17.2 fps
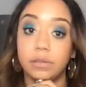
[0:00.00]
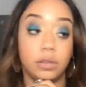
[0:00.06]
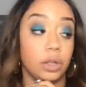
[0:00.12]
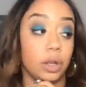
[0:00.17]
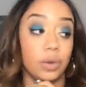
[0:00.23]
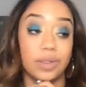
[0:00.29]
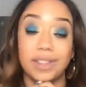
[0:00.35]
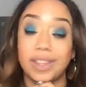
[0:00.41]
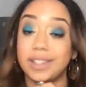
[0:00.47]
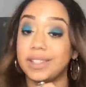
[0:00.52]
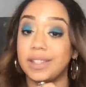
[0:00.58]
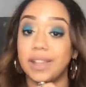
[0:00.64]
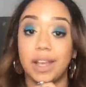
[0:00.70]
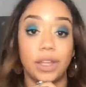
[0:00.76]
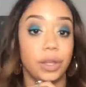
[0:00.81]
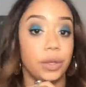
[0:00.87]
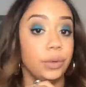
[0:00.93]
you know, that's
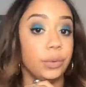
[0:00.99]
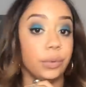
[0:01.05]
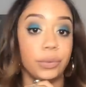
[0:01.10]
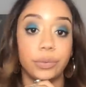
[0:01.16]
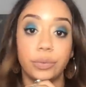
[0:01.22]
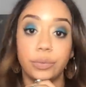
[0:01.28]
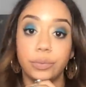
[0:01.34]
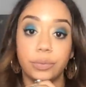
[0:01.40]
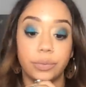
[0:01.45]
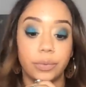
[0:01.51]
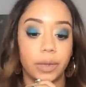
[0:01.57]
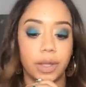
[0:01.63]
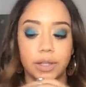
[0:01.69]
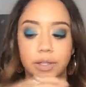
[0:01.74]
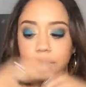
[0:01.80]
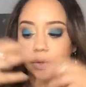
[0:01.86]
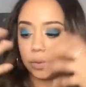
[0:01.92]
not you.
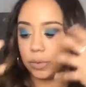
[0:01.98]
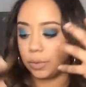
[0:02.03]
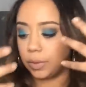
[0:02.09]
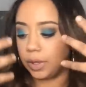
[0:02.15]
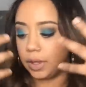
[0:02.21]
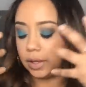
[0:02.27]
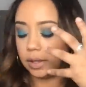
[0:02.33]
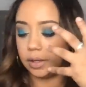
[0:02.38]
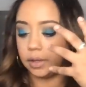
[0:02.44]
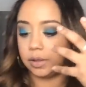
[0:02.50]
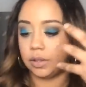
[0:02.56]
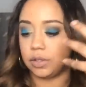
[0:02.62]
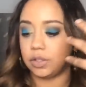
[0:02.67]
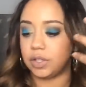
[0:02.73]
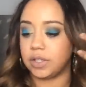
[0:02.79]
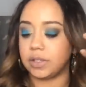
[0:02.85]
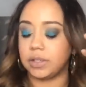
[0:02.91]
And so it,
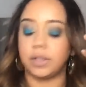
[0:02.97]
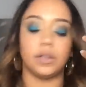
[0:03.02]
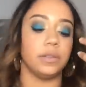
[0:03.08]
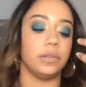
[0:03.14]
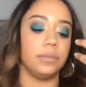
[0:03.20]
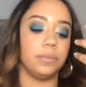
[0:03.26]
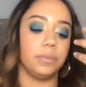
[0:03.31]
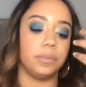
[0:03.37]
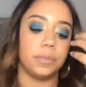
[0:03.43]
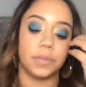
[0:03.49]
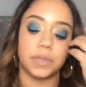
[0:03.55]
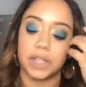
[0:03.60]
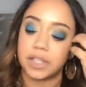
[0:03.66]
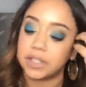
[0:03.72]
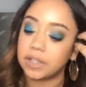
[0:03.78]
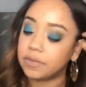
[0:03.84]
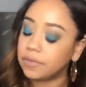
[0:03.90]
there's just a
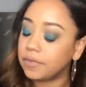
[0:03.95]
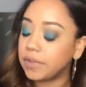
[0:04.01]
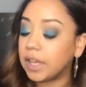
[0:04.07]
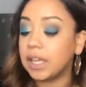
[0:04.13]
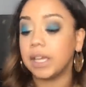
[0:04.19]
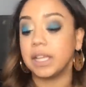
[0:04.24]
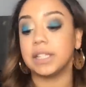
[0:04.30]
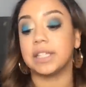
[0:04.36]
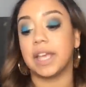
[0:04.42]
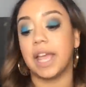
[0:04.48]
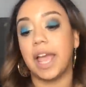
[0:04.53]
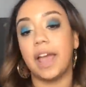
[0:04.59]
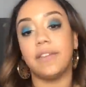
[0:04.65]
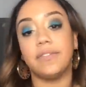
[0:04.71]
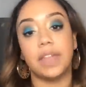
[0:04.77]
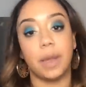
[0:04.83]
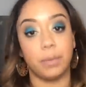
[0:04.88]
sense of needing to
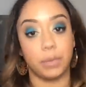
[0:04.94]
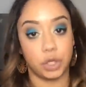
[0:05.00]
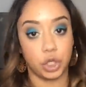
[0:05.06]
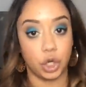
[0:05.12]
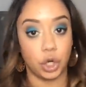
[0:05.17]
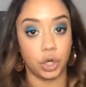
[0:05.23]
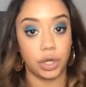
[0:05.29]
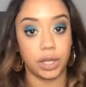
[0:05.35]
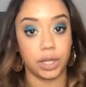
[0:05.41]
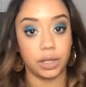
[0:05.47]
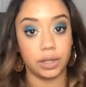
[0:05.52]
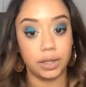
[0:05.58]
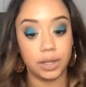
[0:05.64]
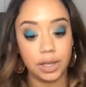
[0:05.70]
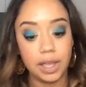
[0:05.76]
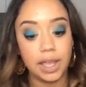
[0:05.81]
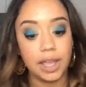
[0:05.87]
have that maturity
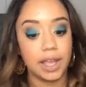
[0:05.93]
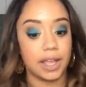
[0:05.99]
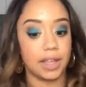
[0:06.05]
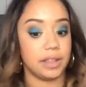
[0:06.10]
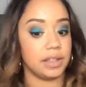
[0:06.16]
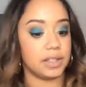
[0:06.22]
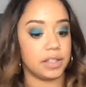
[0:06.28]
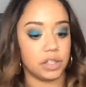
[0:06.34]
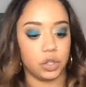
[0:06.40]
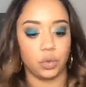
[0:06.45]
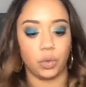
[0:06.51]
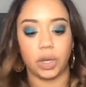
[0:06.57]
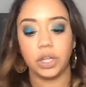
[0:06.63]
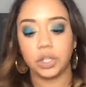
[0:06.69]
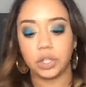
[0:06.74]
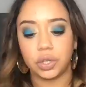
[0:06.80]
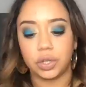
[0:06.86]
in this
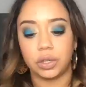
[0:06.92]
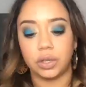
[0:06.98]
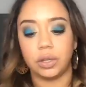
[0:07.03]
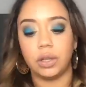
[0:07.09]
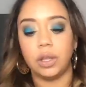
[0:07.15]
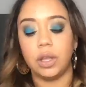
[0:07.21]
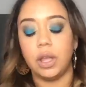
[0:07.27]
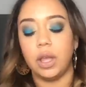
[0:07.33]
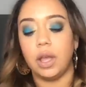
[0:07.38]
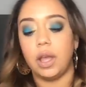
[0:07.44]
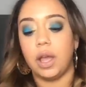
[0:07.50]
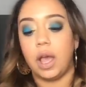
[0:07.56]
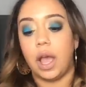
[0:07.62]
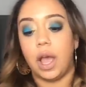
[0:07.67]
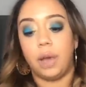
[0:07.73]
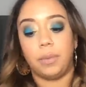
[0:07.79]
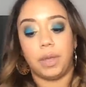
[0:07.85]
situation
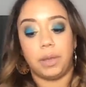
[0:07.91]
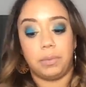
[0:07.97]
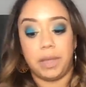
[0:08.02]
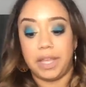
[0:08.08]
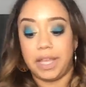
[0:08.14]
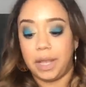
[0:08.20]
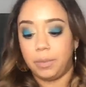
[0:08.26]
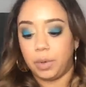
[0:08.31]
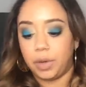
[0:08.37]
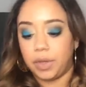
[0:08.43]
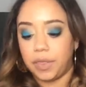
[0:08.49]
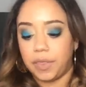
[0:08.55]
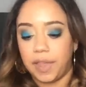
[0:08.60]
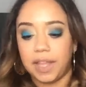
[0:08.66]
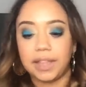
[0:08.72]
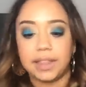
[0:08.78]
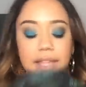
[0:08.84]
um, and being able to
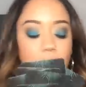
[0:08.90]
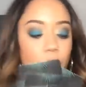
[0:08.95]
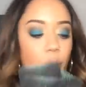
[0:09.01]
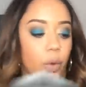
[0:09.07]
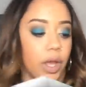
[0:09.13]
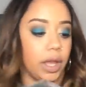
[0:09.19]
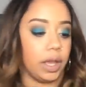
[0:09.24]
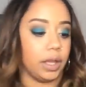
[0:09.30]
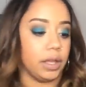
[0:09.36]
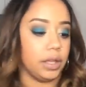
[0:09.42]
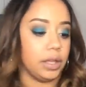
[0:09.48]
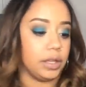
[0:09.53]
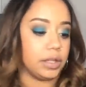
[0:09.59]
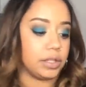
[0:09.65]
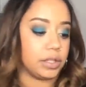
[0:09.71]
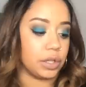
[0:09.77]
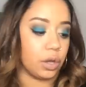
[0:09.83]
think that way
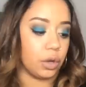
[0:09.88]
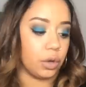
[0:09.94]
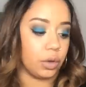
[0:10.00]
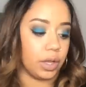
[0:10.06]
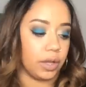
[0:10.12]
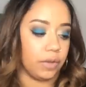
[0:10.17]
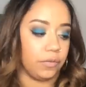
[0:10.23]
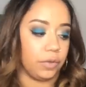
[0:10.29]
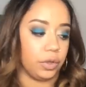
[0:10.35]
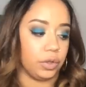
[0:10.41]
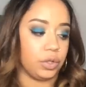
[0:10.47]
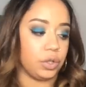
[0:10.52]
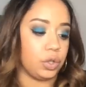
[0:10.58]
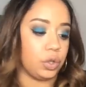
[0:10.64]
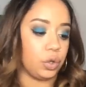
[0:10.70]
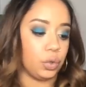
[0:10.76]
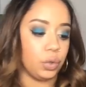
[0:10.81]
so if you're
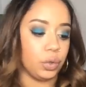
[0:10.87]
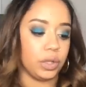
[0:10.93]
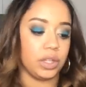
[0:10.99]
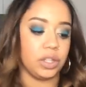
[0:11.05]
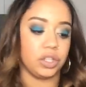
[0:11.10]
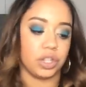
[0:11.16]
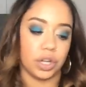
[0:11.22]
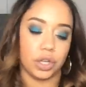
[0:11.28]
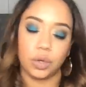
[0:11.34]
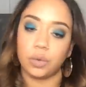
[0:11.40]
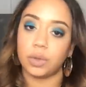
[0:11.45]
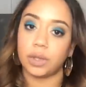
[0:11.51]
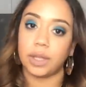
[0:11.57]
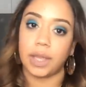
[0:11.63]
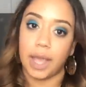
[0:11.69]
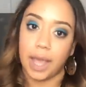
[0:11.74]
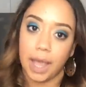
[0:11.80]
truly,
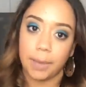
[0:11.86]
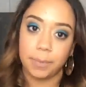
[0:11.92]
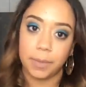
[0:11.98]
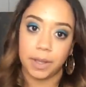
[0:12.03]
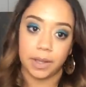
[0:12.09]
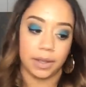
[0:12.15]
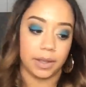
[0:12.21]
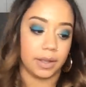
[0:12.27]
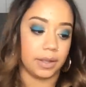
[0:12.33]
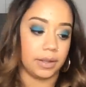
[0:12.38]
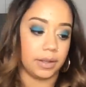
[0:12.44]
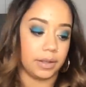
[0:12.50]
genuinely happy